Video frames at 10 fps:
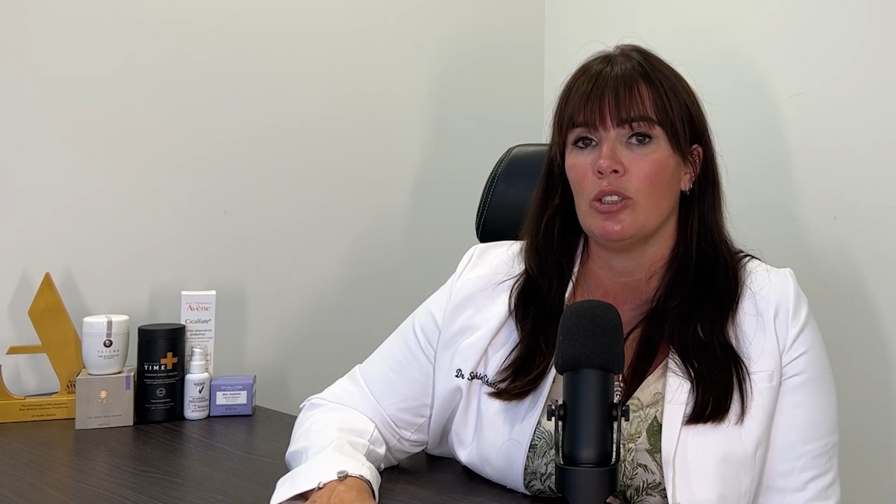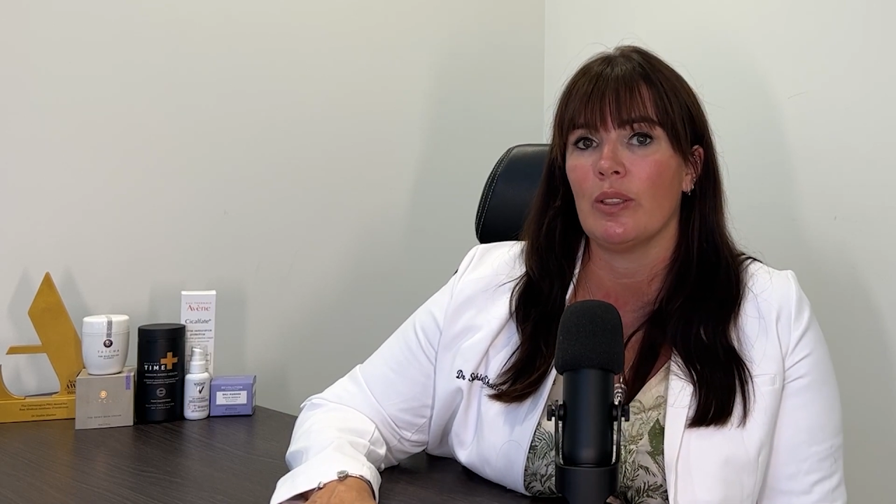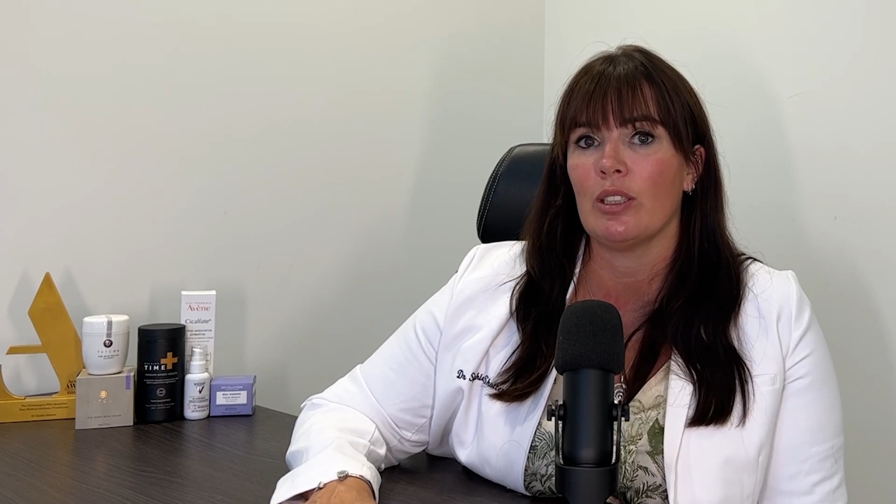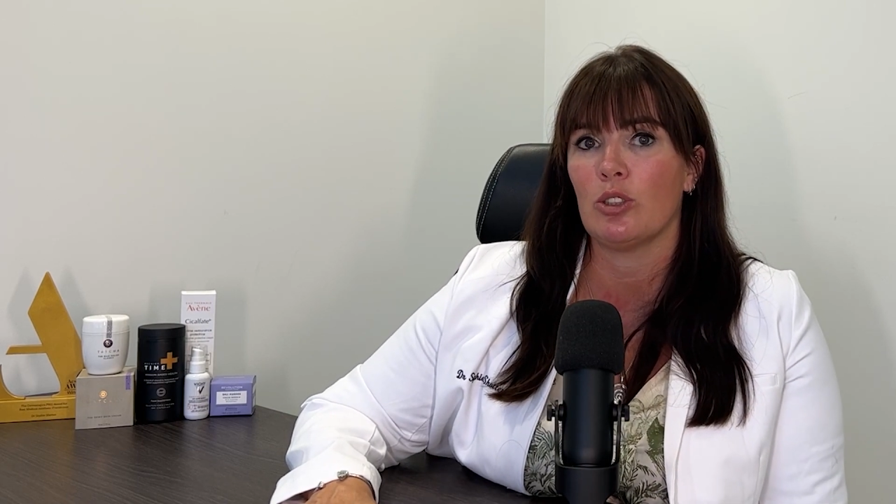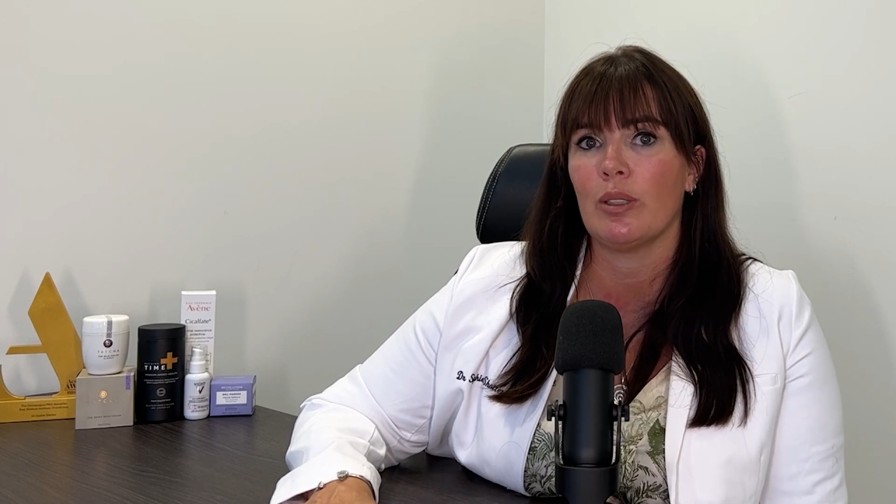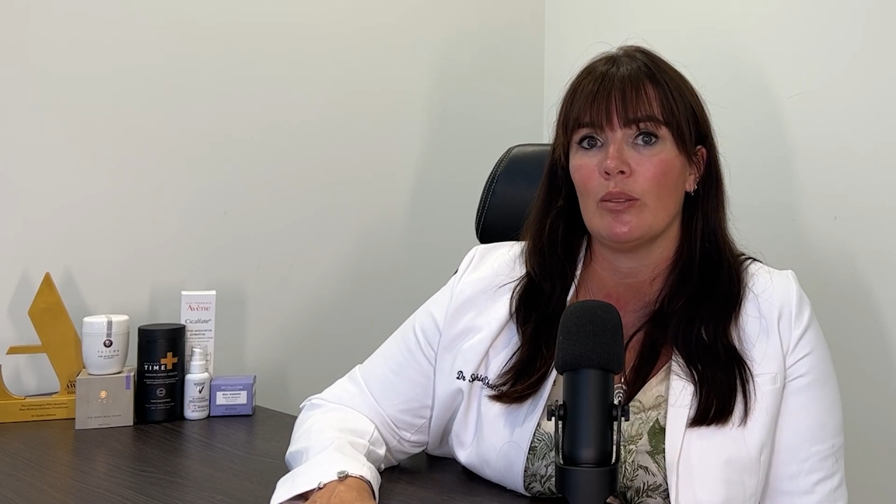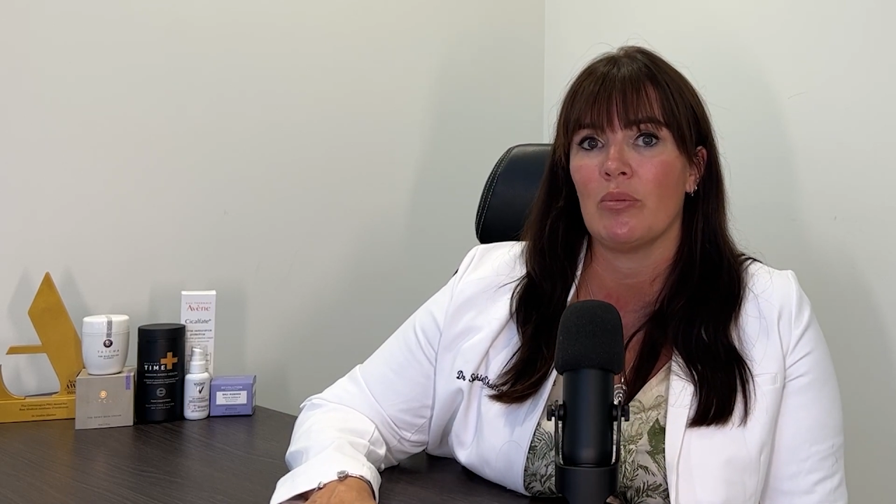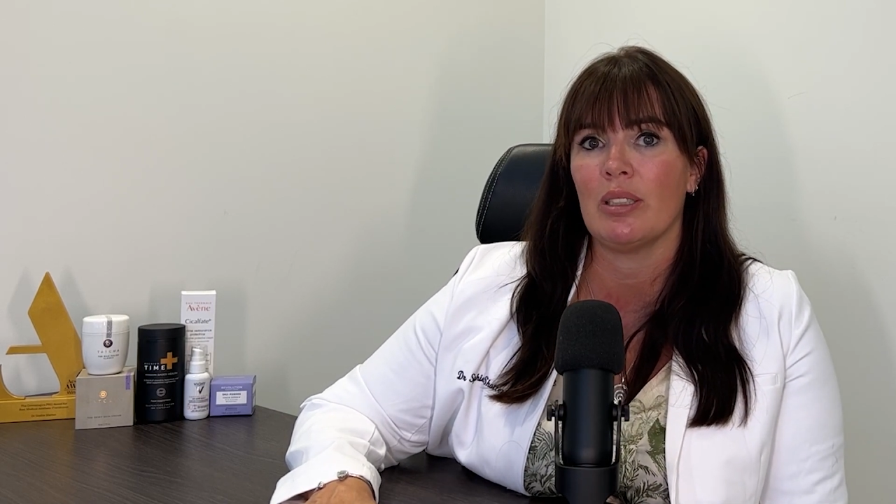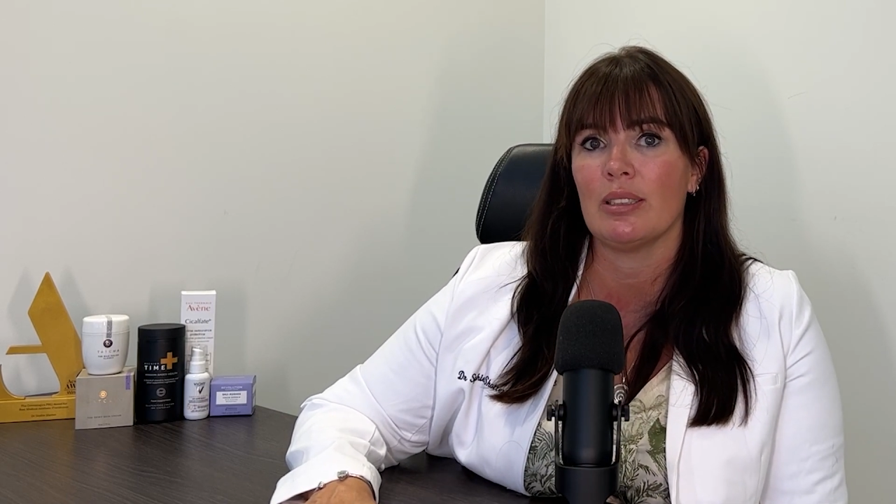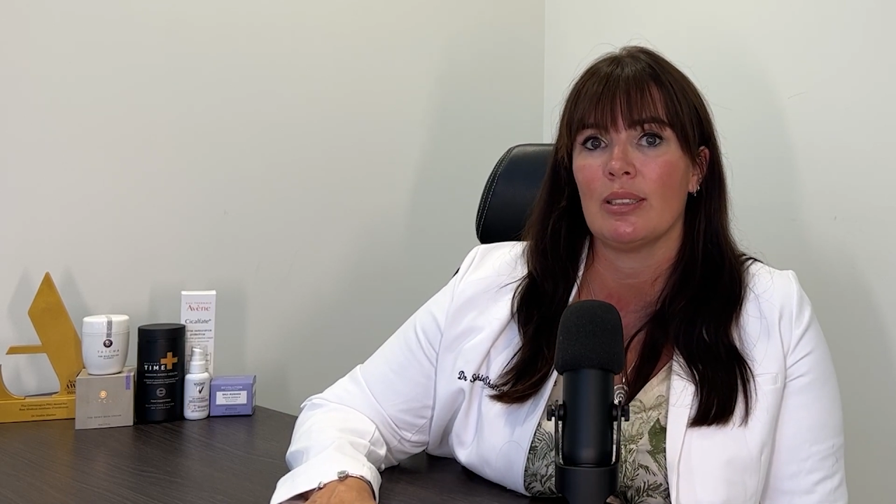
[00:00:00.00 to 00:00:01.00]
doing the
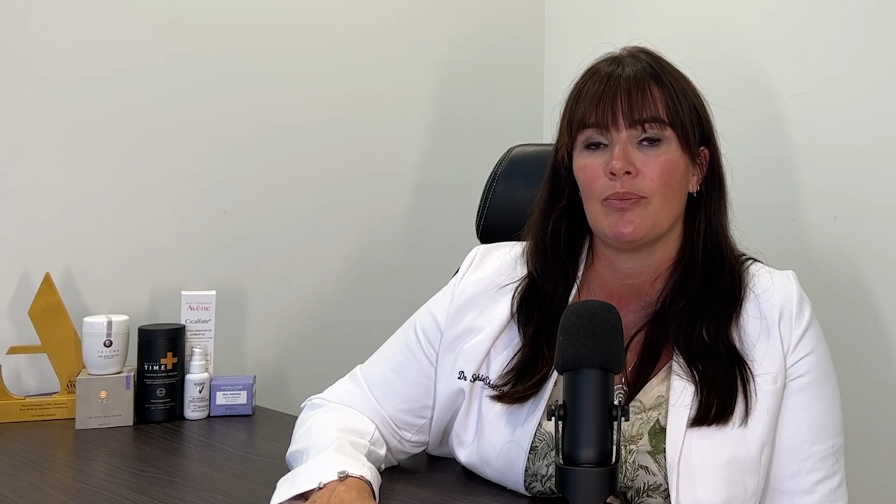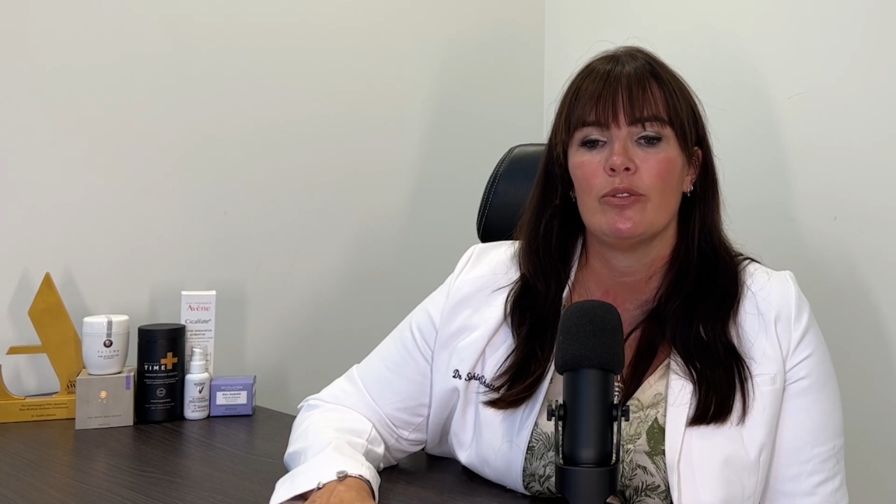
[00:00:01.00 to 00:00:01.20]
treatment.